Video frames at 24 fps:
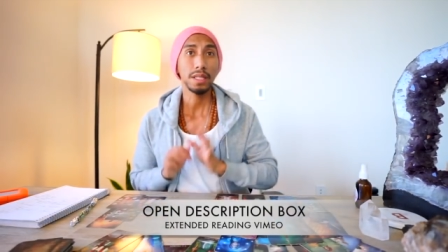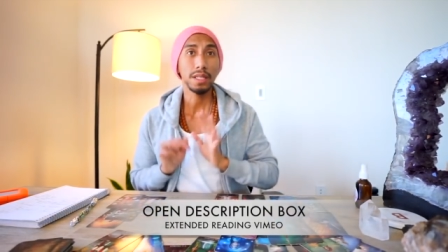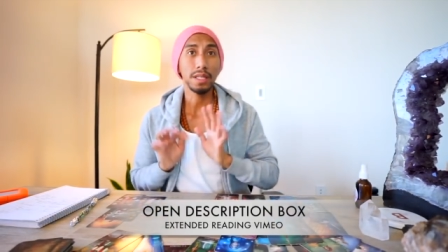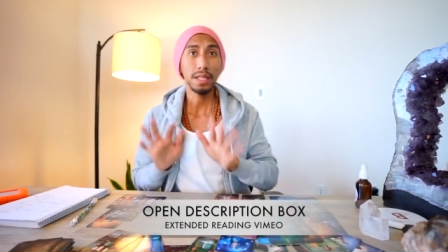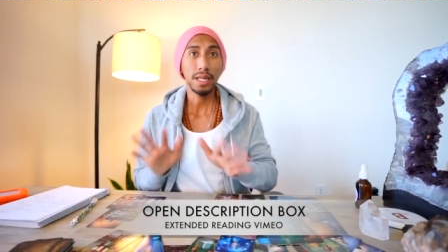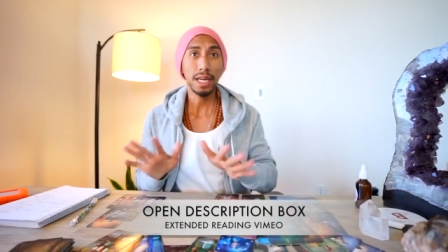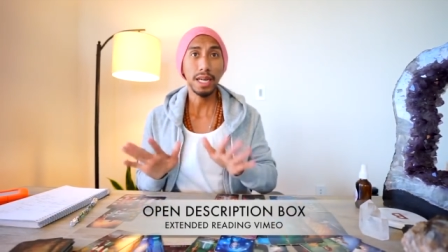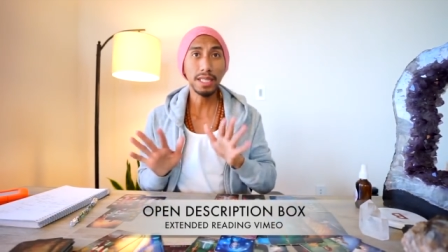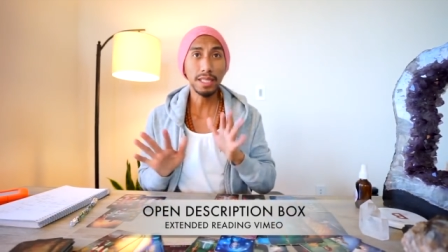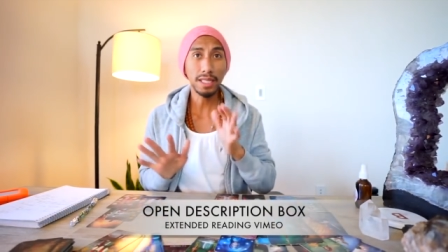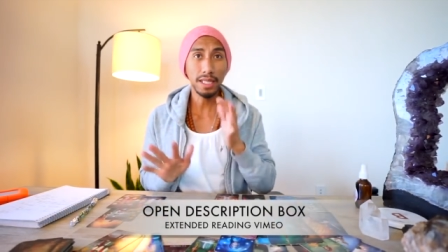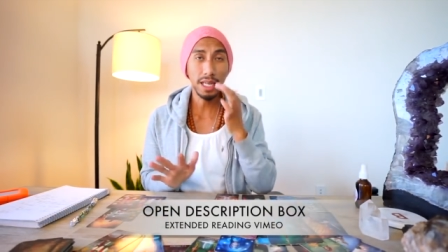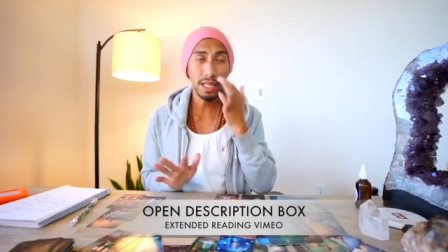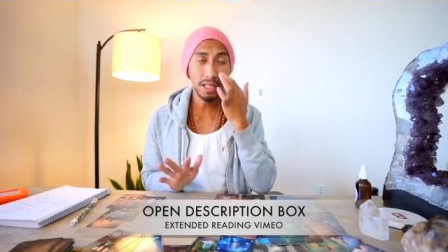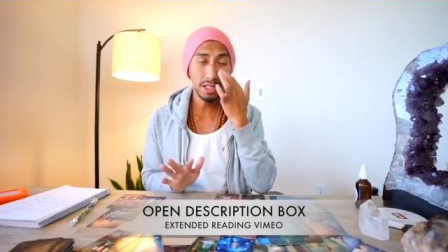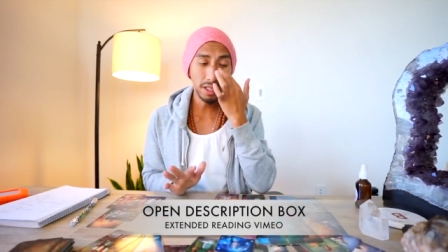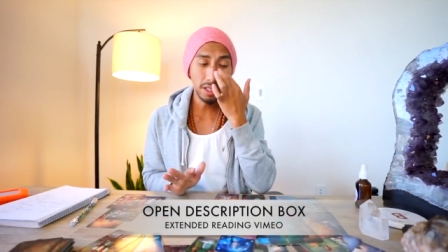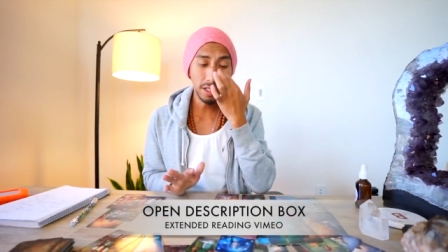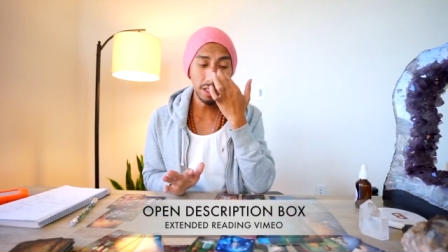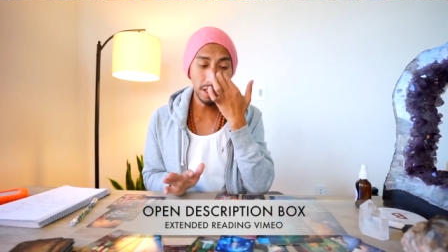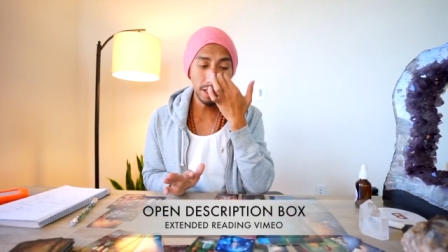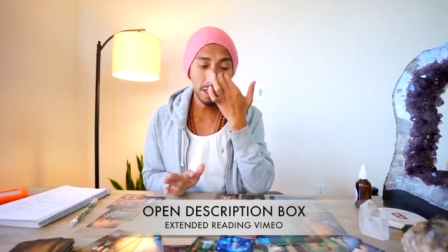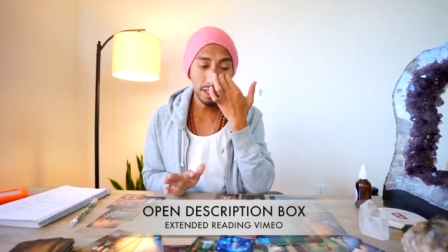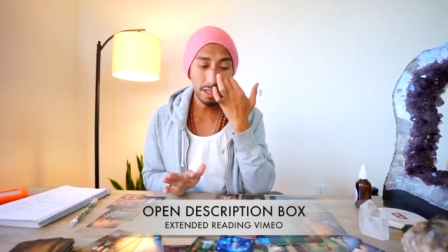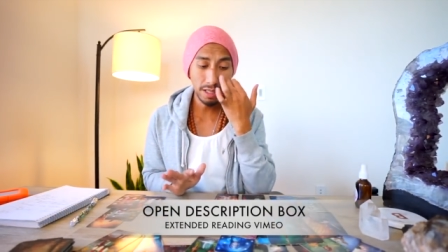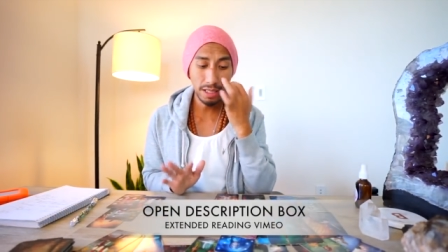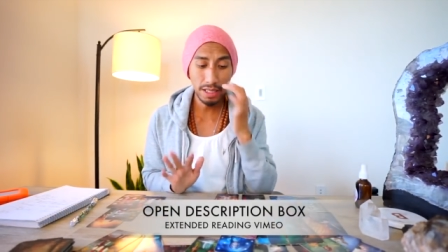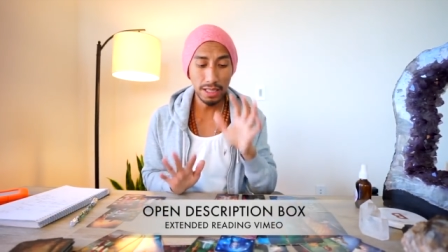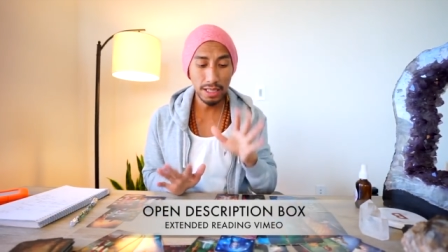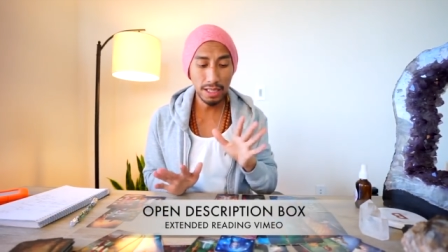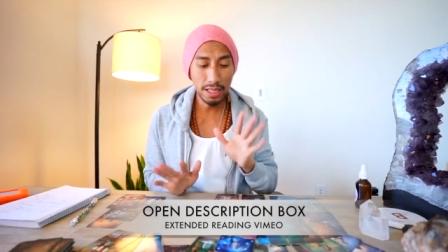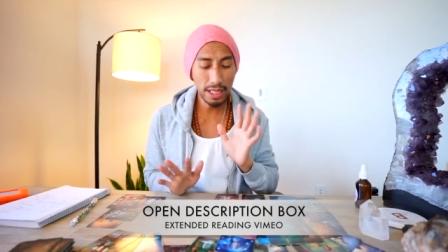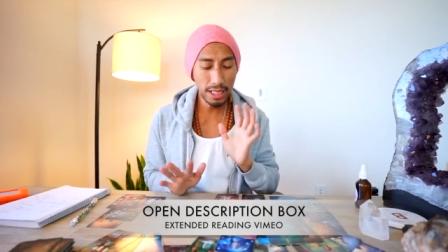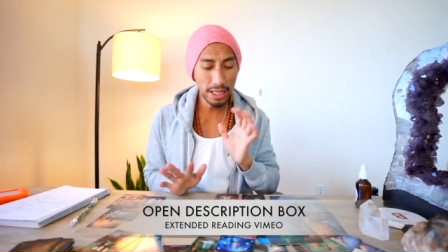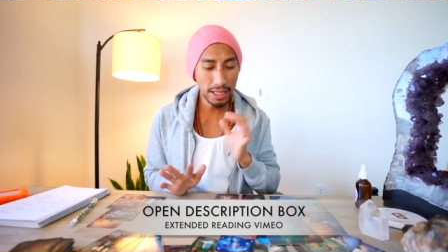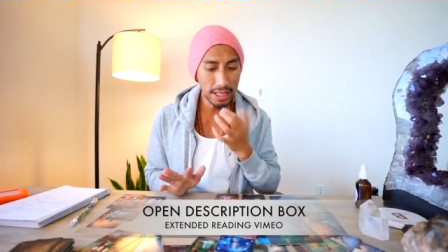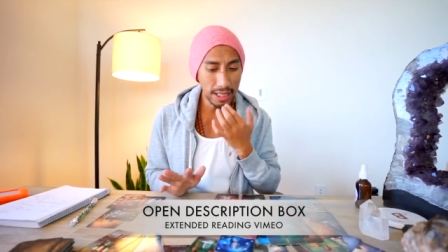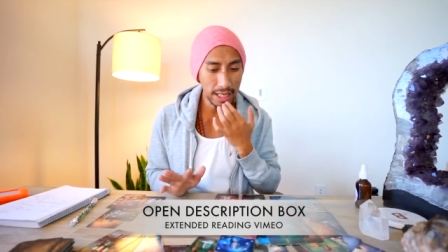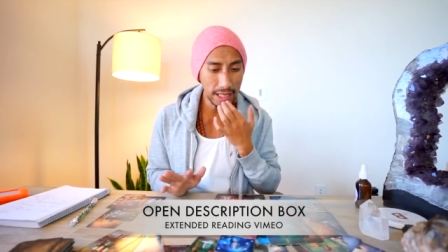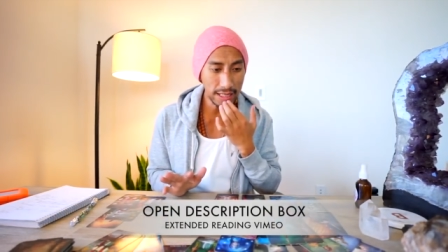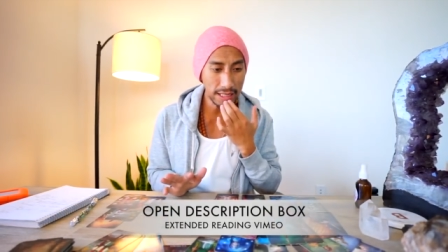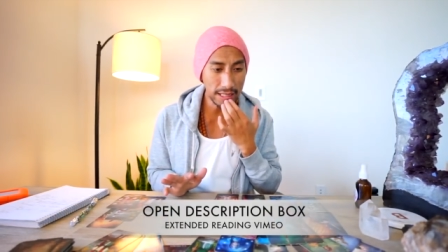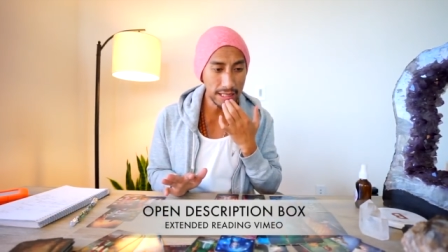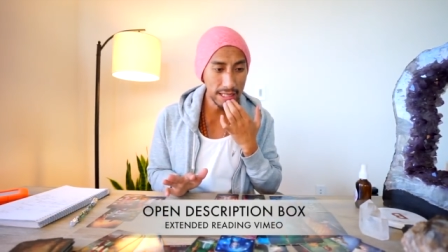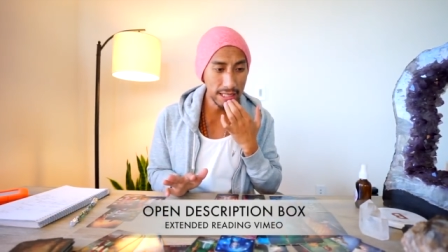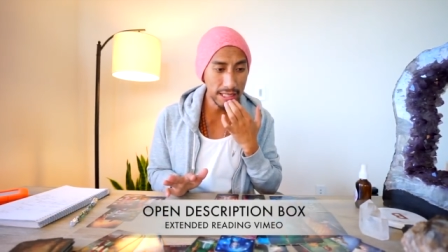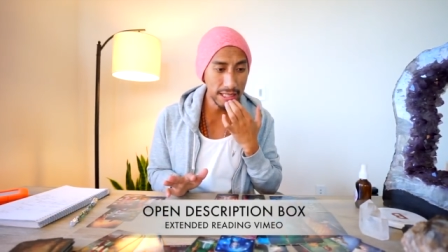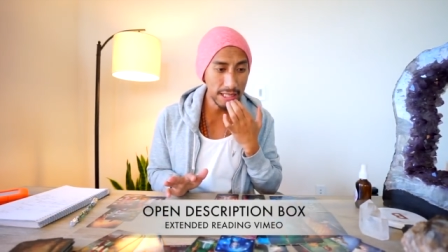Hi, Sagis. This is
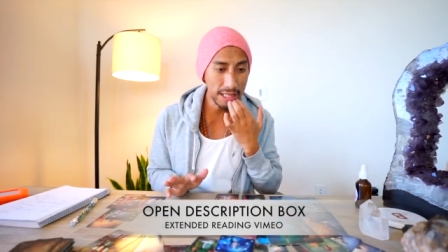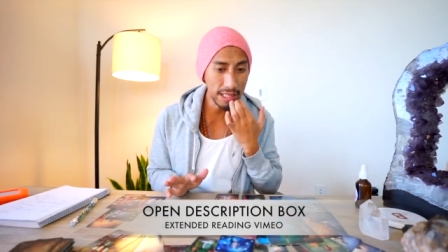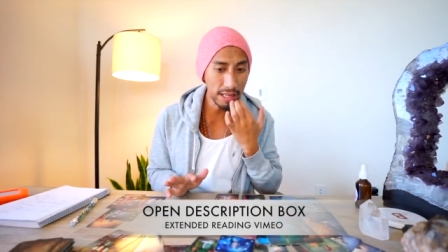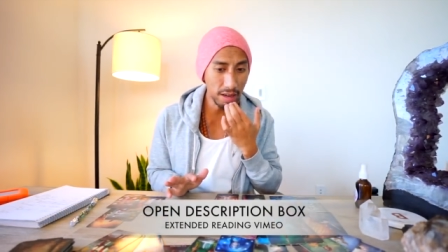extended.